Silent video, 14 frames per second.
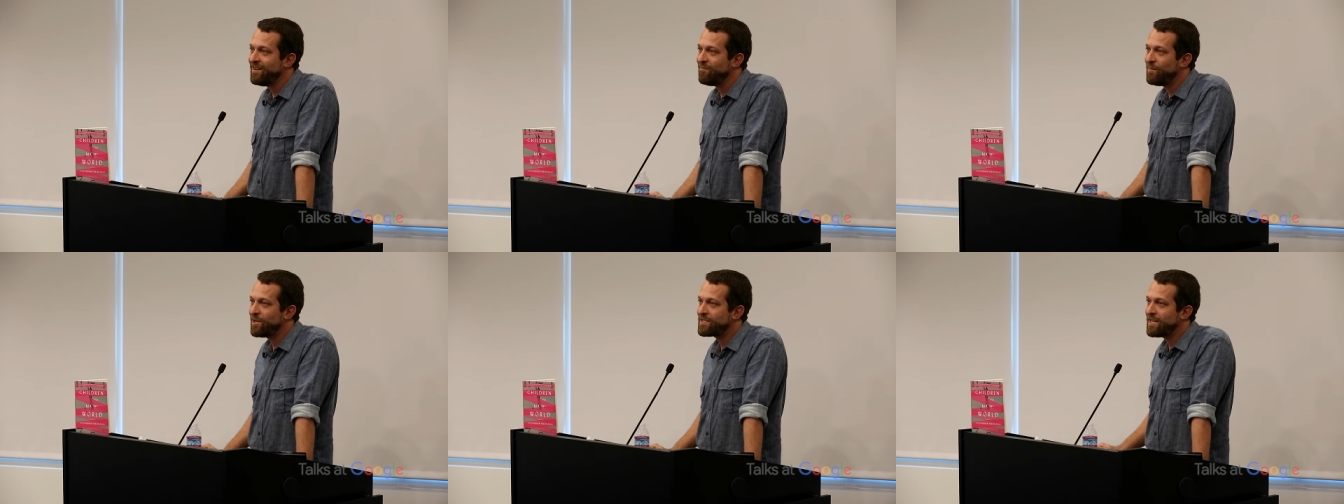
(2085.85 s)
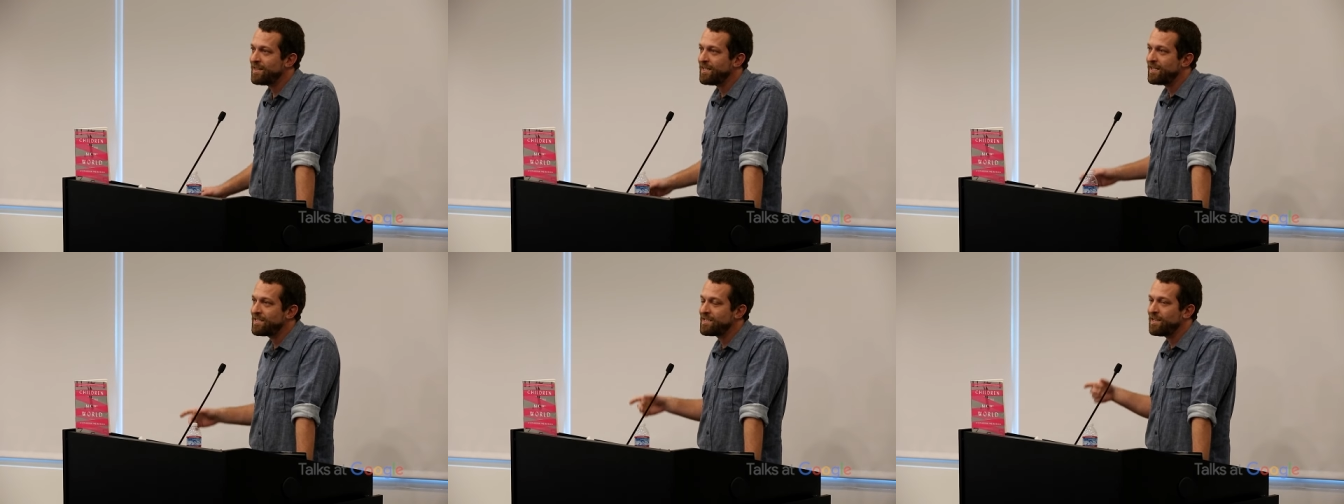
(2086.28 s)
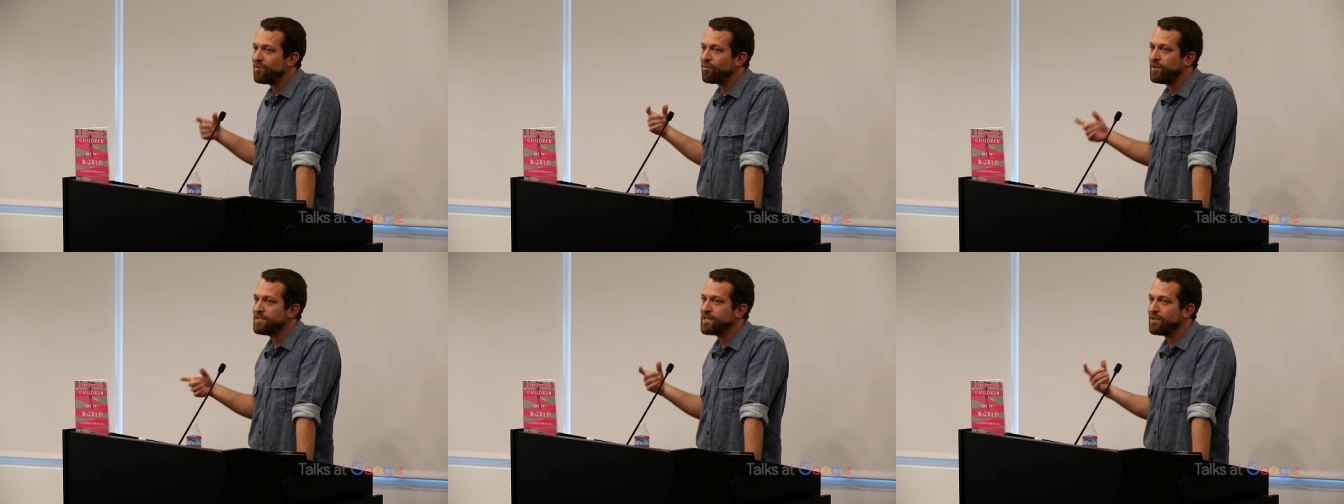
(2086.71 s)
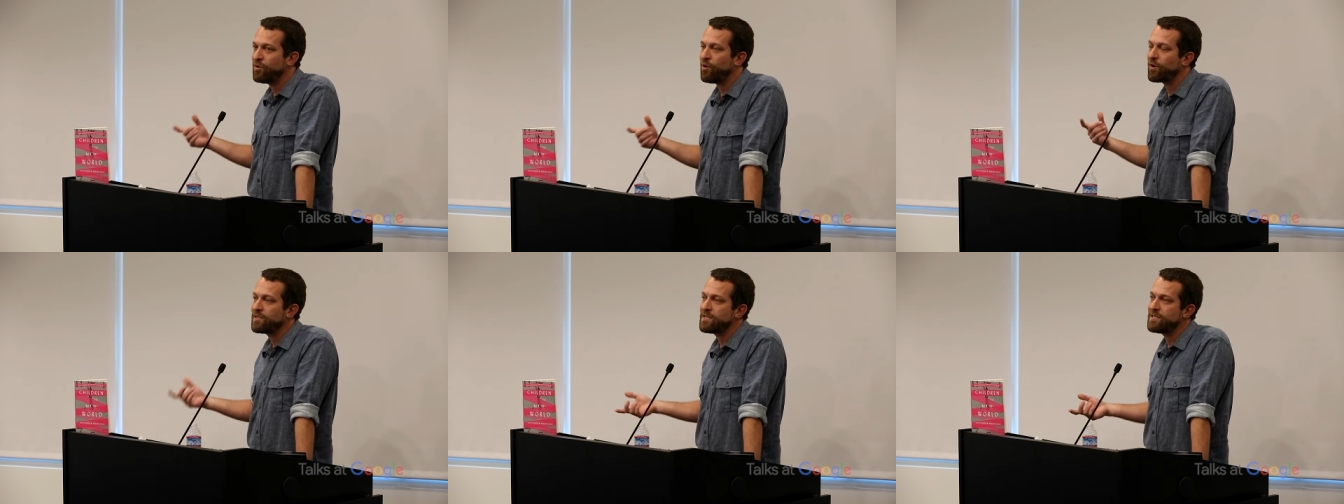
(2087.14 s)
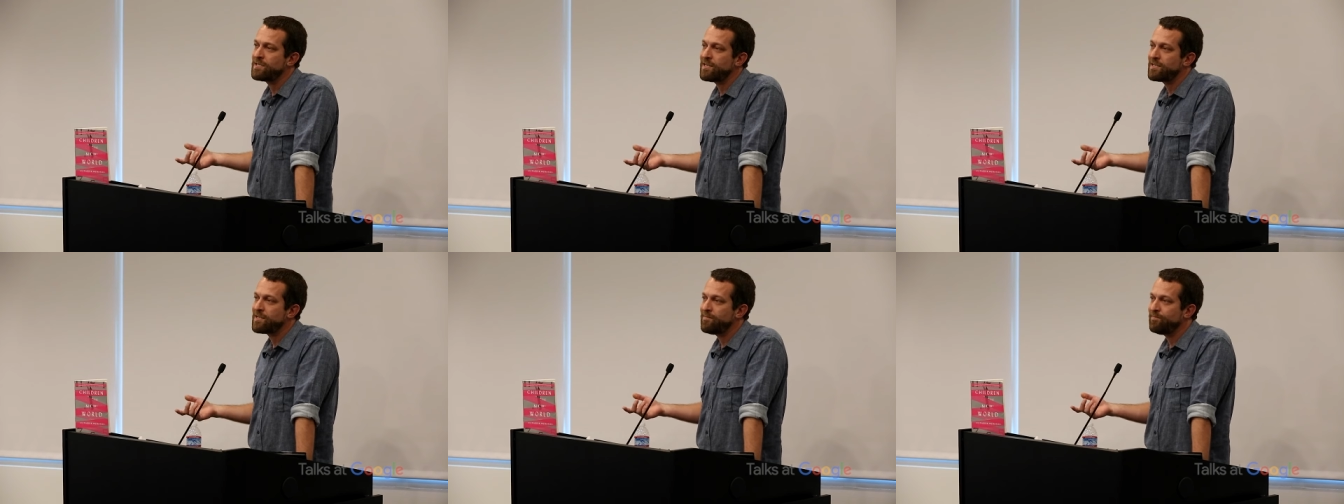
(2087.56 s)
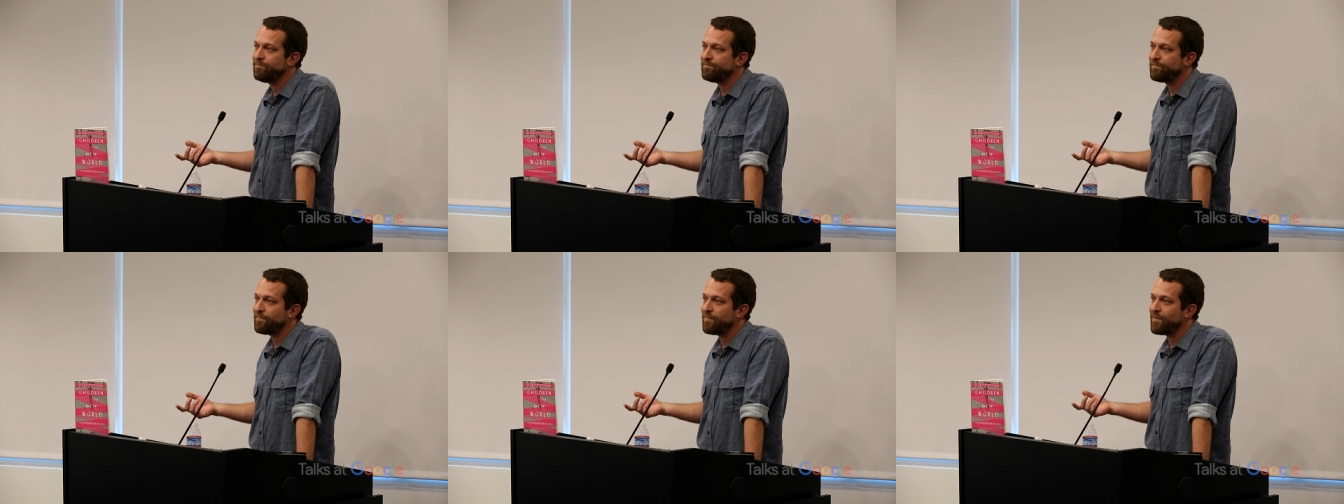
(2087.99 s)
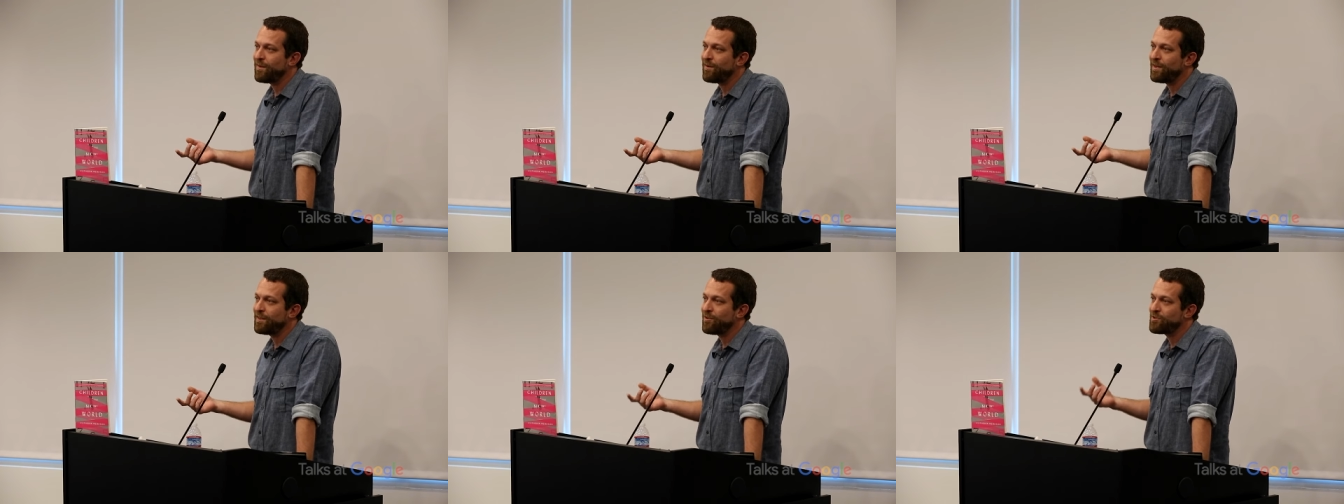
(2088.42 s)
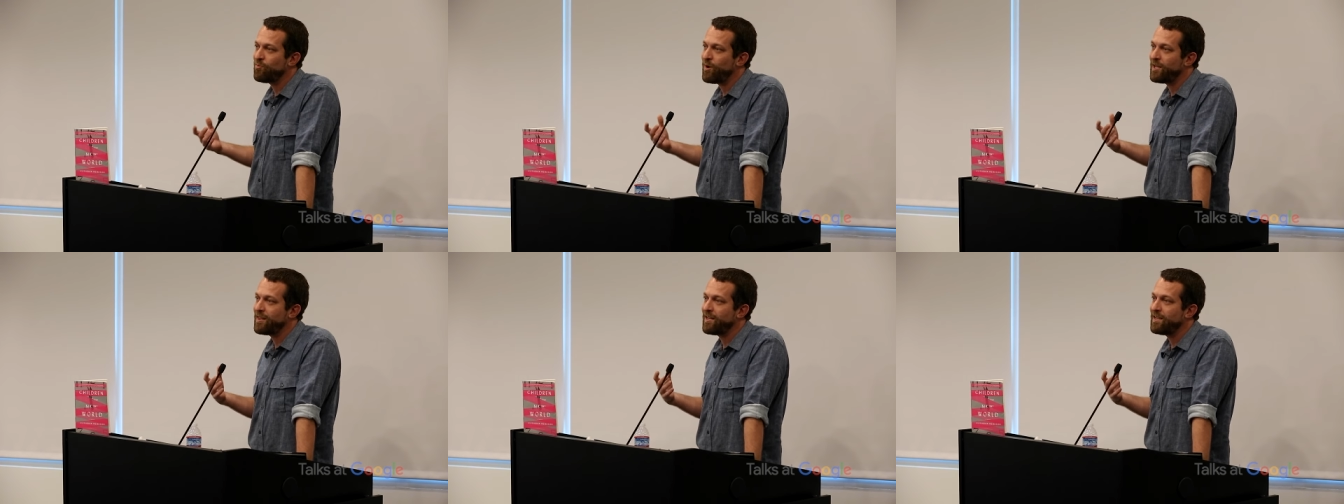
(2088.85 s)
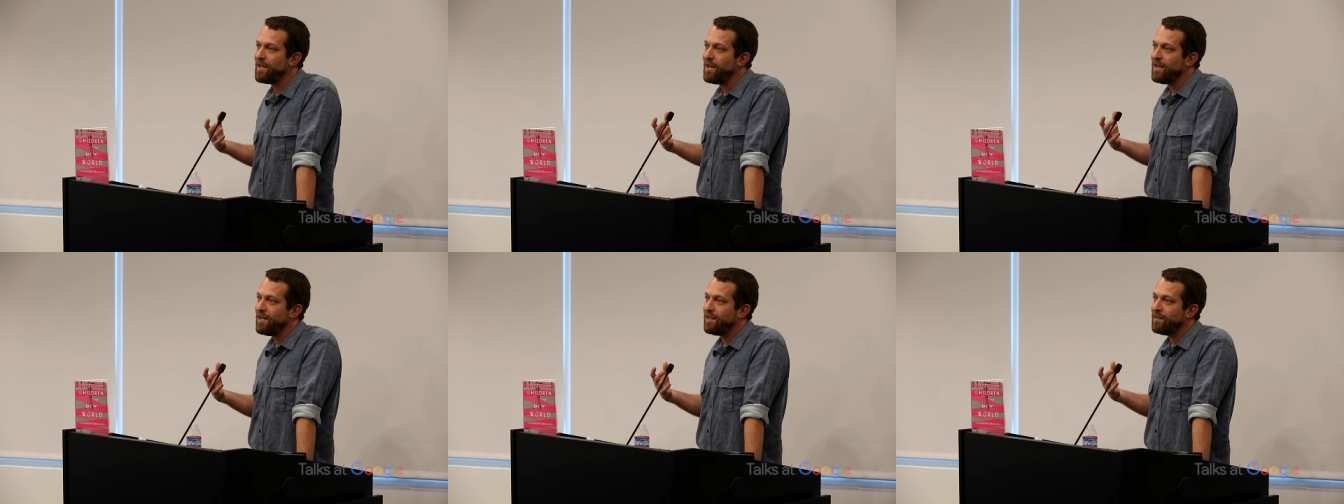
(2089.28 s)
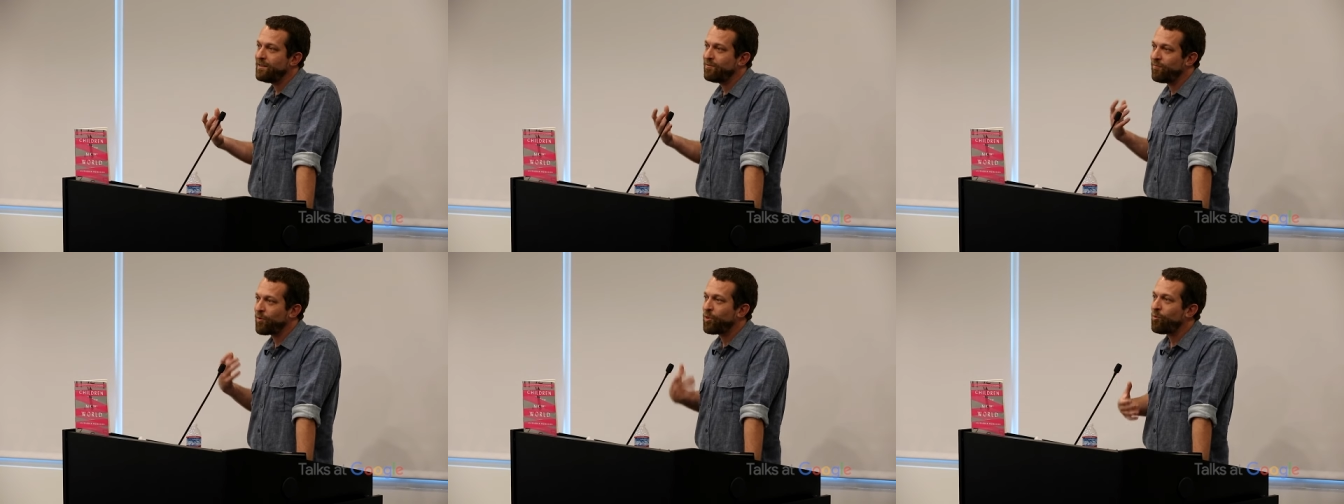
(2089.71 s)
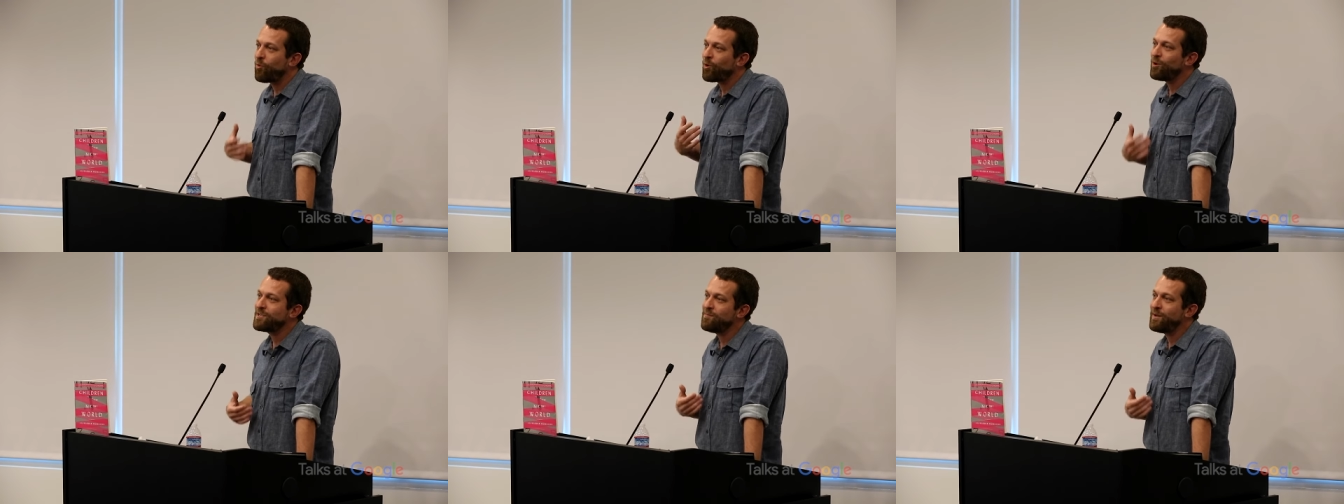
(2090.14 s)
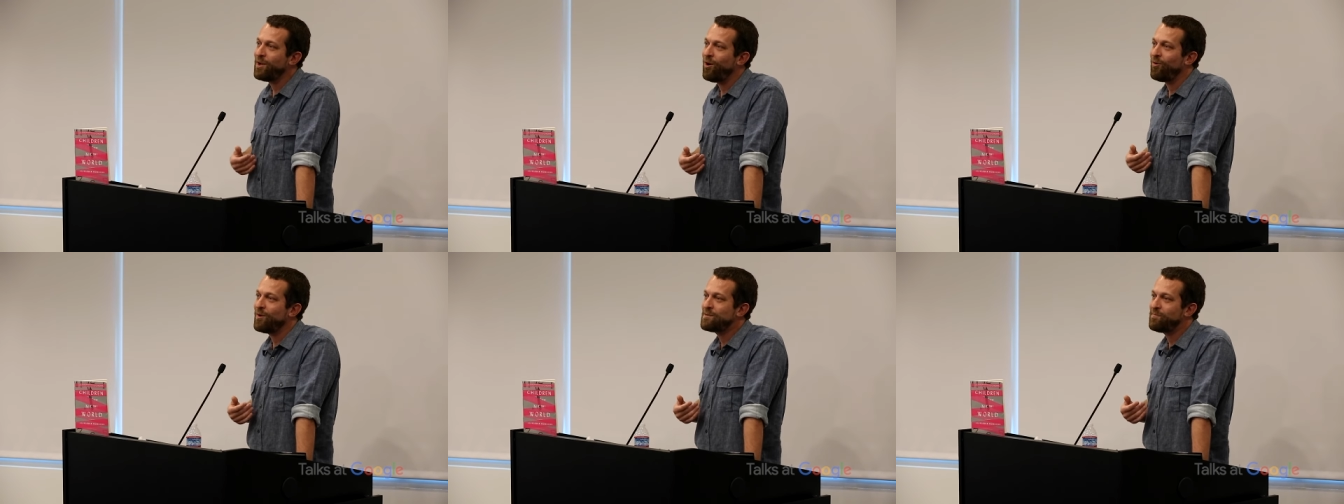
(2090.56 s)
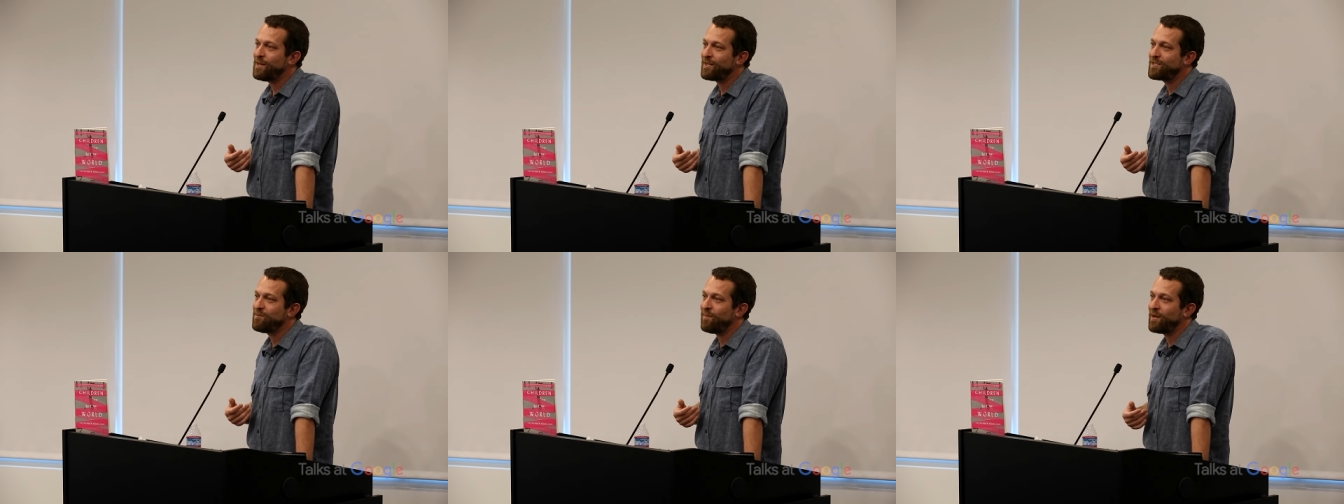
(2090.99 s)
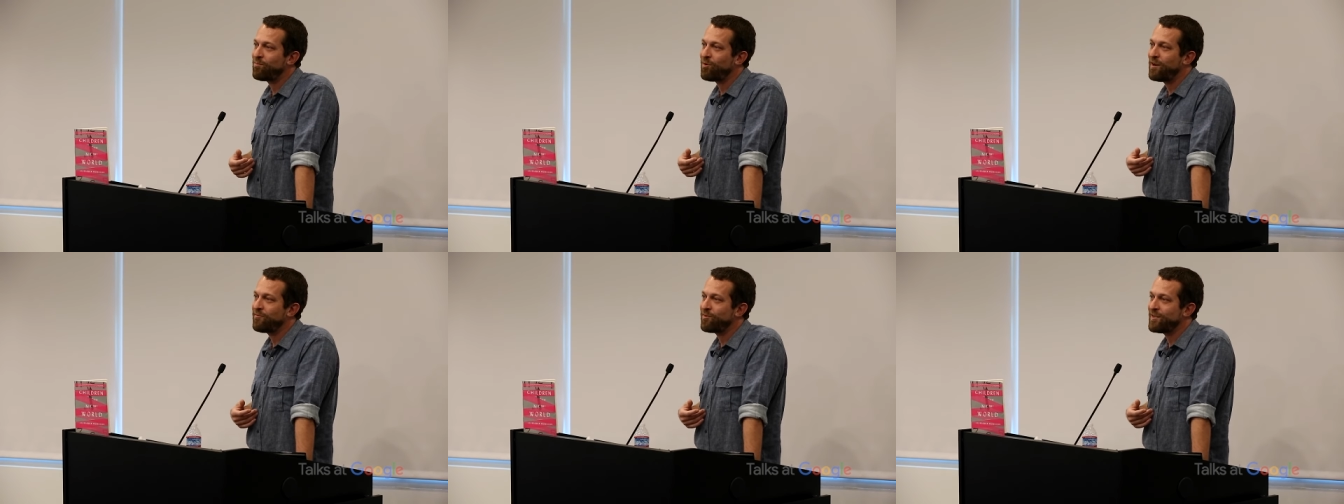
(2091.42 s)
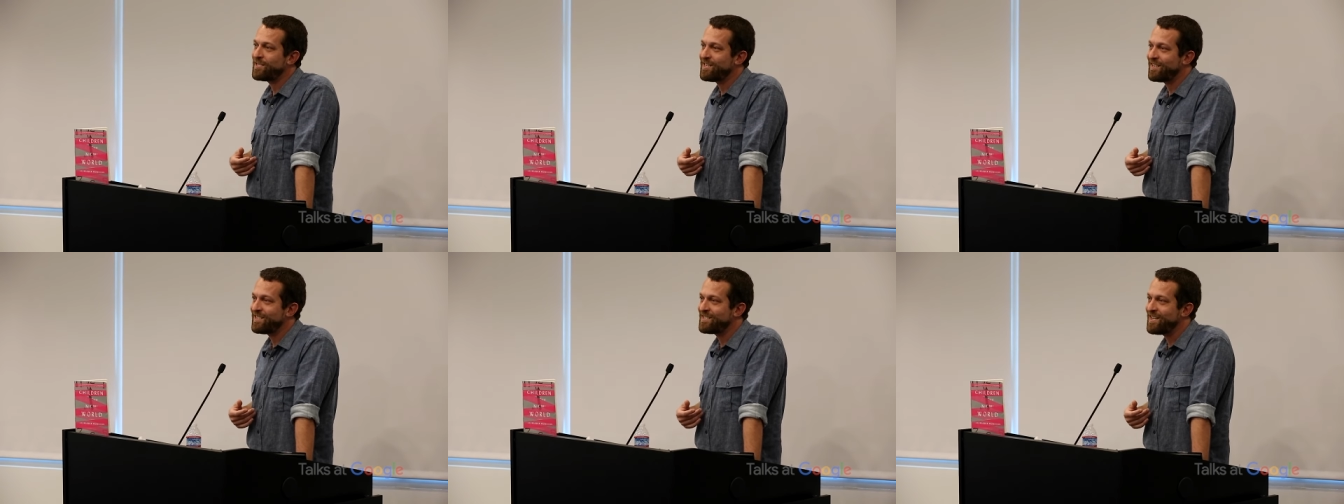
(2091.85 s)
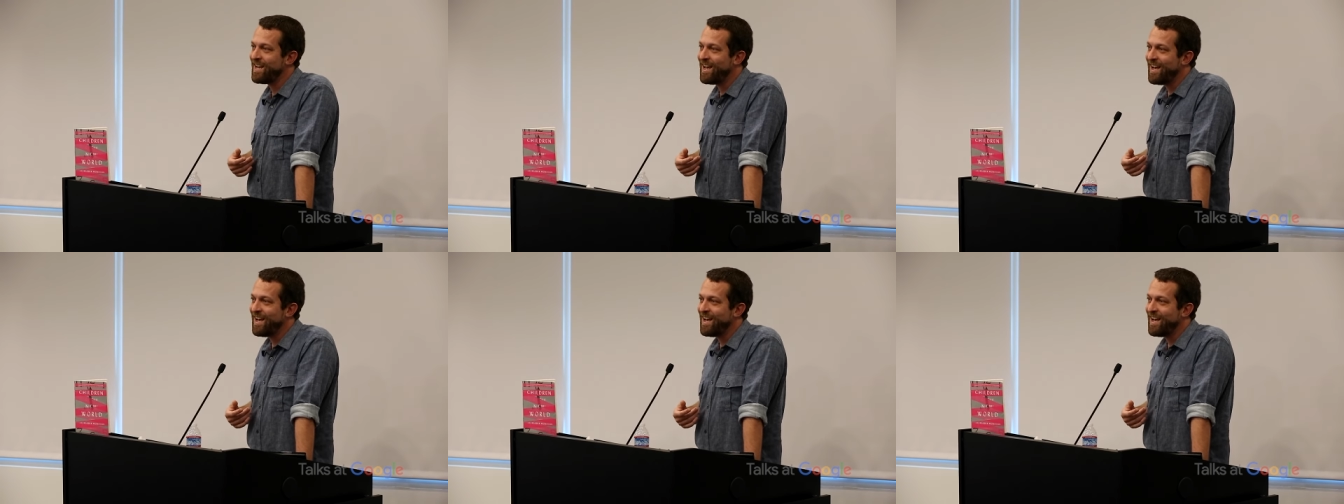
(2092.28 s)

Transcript: because I think it's increasing narcissism all right, there's a way that for the world to be always built to my preferences,